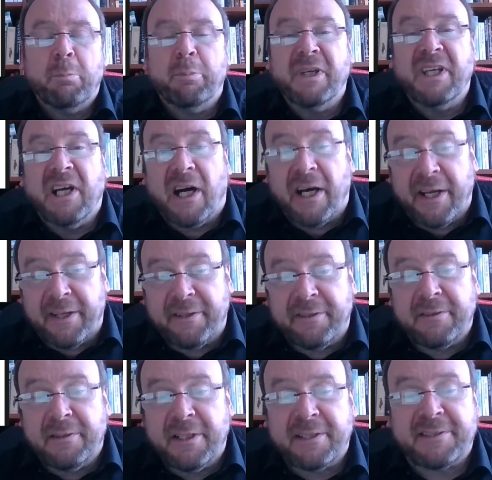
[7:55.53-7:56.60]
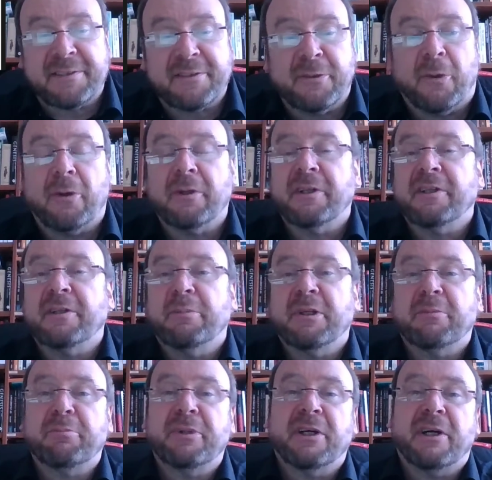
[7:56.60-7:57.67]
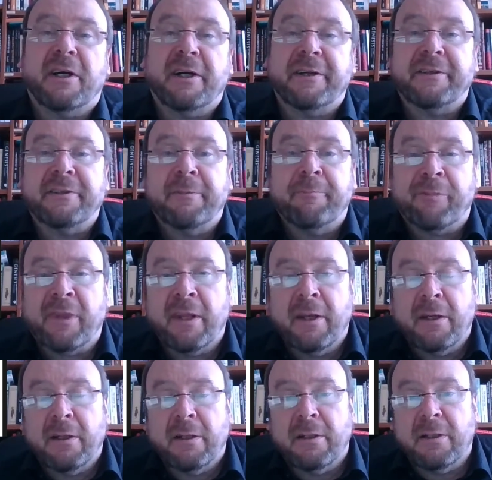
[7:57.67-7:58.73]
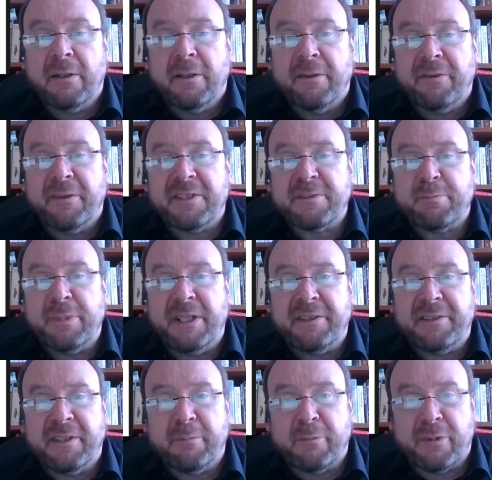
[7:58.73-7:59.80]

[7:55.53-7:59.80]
behind. Let's call it a bit behind. The splitting